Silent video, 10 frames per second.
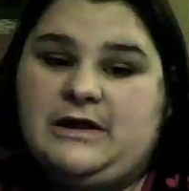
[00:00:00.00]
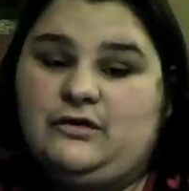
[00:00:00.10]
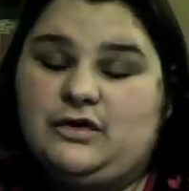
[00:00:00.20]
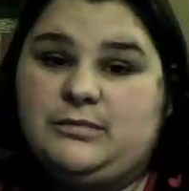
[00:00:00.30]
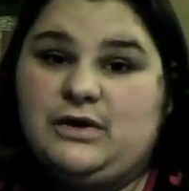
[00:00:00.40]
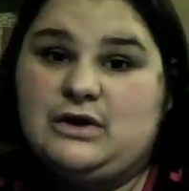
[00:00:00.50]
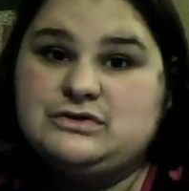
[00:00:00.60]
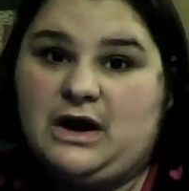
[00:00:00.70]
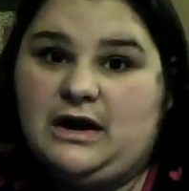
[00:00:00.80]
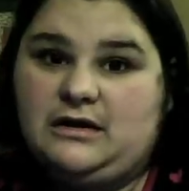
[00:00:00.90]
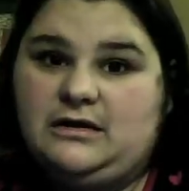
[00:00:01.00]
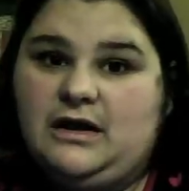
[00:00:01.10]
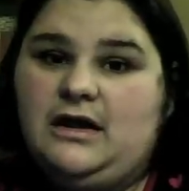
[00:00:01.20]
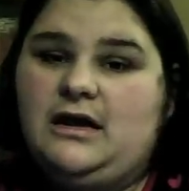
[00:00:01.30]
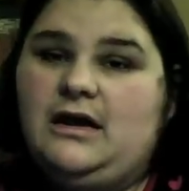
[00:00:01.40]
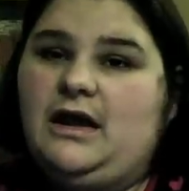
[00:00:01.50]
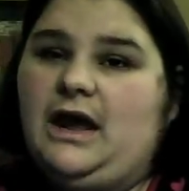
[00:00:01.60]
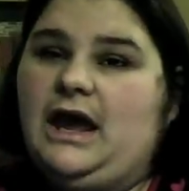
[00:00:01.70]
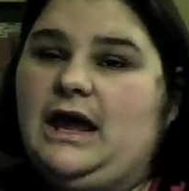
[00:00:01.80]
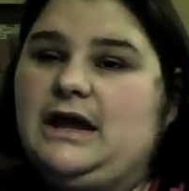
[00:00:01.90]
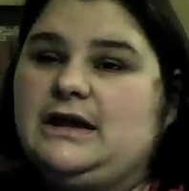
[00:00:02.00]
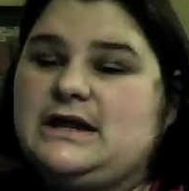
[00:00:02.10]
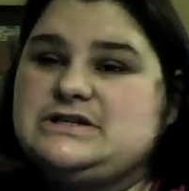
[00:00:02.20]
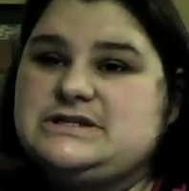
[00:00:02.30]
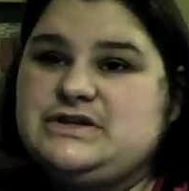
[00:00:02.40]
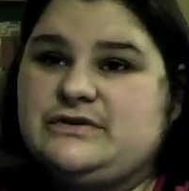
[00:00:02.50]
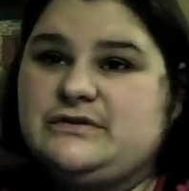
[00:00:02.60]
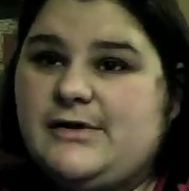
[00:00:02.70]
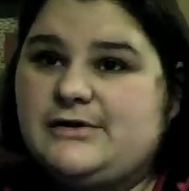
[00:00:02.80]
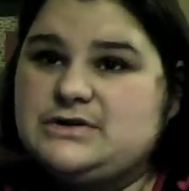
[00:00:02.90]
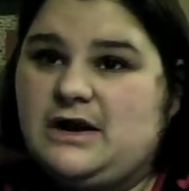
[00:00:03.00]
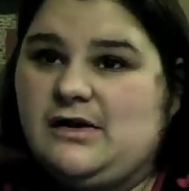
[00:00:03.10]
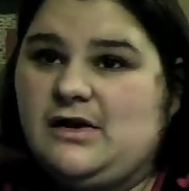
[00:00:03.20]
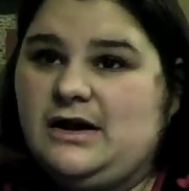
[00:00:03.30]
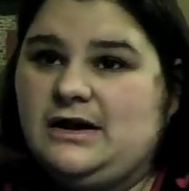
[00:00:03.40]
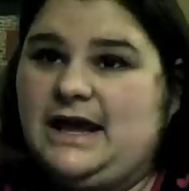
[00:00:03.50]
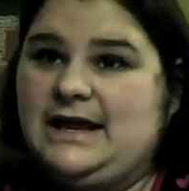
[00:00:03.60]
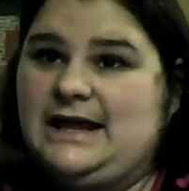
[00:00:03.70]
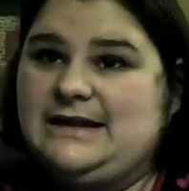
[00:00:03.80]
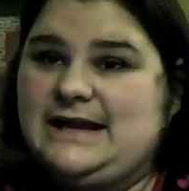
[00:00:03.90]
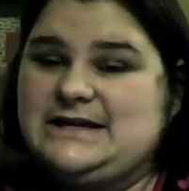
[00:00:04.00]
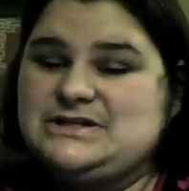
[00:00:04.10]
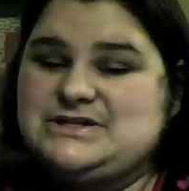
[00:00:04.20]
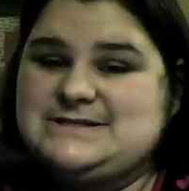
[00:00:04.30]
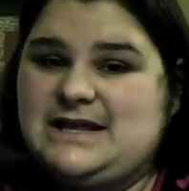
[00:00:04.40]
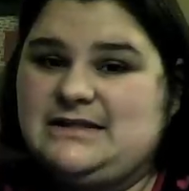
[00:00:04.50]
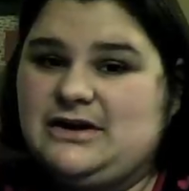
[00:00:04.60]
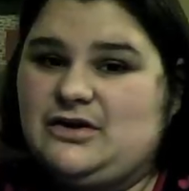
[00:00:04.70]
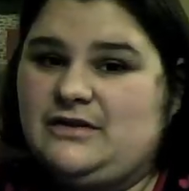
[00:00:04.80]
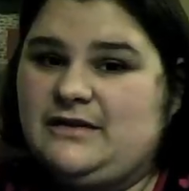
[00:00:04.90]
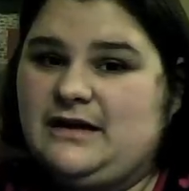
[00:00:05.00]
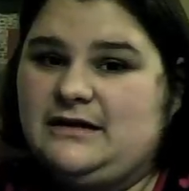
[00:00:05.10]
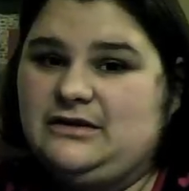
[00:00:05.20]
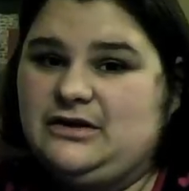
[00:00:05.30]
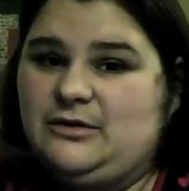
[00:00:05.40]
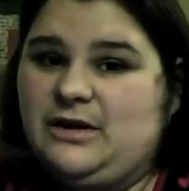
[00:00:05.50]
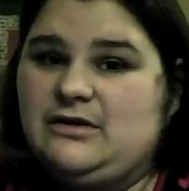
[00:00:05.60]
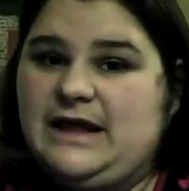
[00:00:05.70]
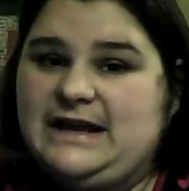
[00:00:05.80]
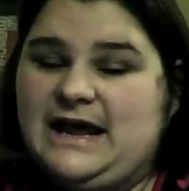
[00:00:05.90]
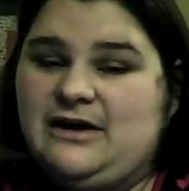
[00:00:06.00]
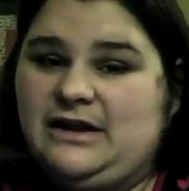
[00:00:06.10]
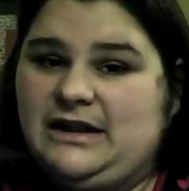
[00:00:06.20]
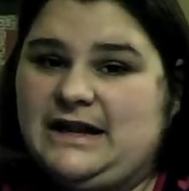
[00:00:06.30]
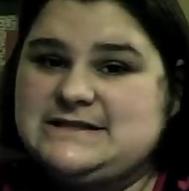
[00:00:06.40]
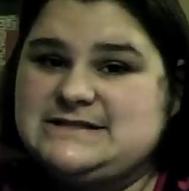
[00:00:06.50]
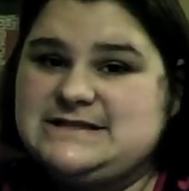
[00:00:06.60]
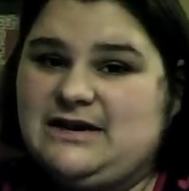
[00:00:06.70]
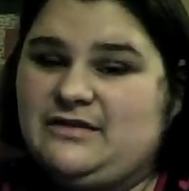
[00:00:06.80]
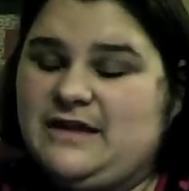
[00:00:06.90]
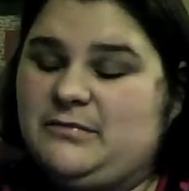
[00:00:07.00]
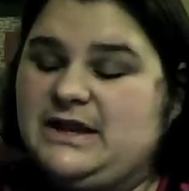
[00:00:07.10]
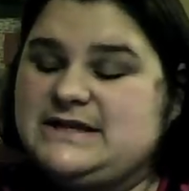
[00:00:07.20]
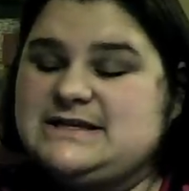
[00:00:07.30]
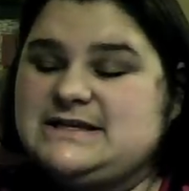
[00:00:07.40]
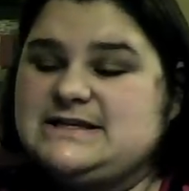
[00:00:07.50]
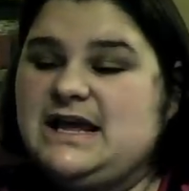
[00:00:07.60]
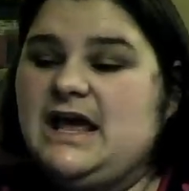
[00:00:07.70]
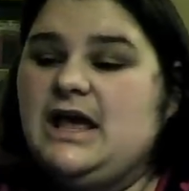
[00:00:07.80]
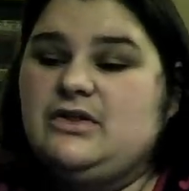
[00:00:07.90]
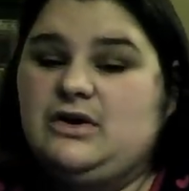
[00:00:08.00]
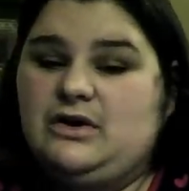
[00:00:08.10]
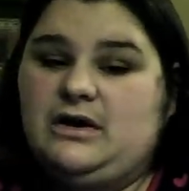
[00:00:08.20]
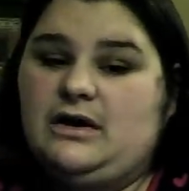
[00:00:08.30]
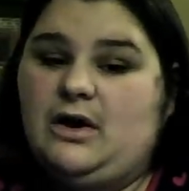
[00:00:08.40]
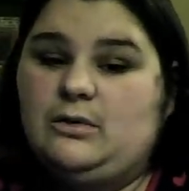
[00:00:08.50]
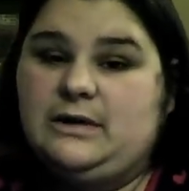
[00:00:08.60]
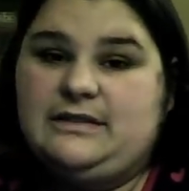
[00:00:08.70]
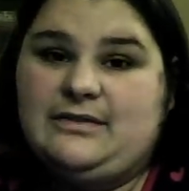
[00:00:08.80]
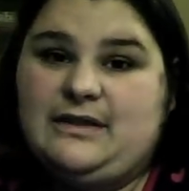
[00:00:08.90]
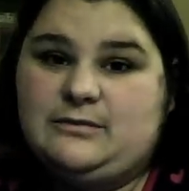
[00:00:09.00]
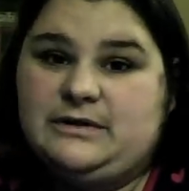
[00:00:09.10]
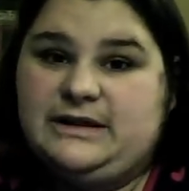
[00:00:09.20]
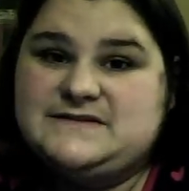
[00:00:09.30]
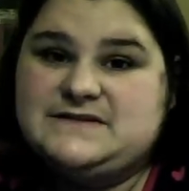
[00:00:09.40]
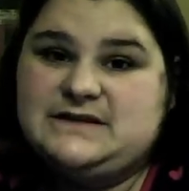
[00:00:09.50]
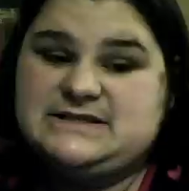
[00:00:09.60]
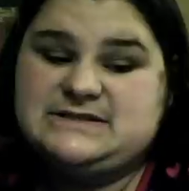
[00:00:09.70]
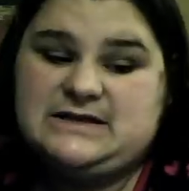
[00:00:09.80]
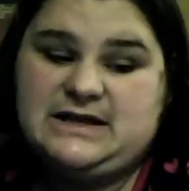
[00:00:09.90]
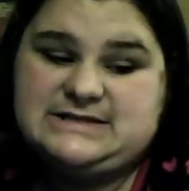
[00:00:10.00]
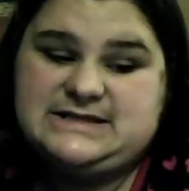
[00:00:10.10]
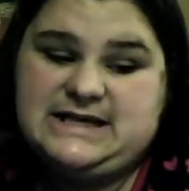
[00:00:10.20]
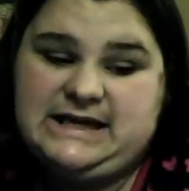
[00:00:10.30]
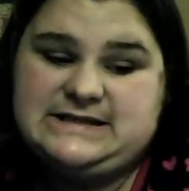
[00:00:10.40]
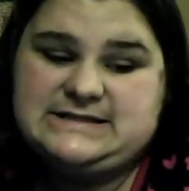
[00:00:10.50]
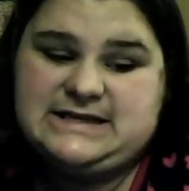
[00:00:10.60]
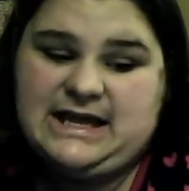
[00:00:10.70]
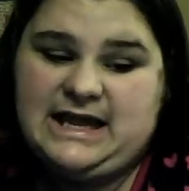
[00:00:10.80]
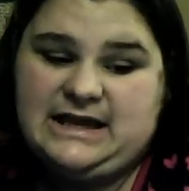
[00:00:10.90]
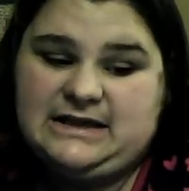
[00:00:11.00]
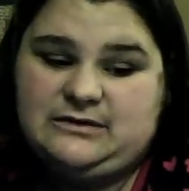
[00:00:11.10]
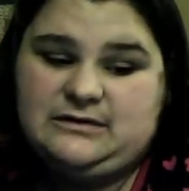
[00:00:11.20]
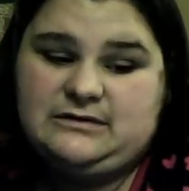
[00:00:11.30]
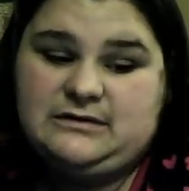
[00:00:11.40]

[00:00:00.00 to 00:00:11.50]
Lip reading: left her blow dryer, and I just turn the blow dryer on, and I let it just sit there on that, and I'll lay down and let it sit on that place, because the only thing that it relieves it is heat and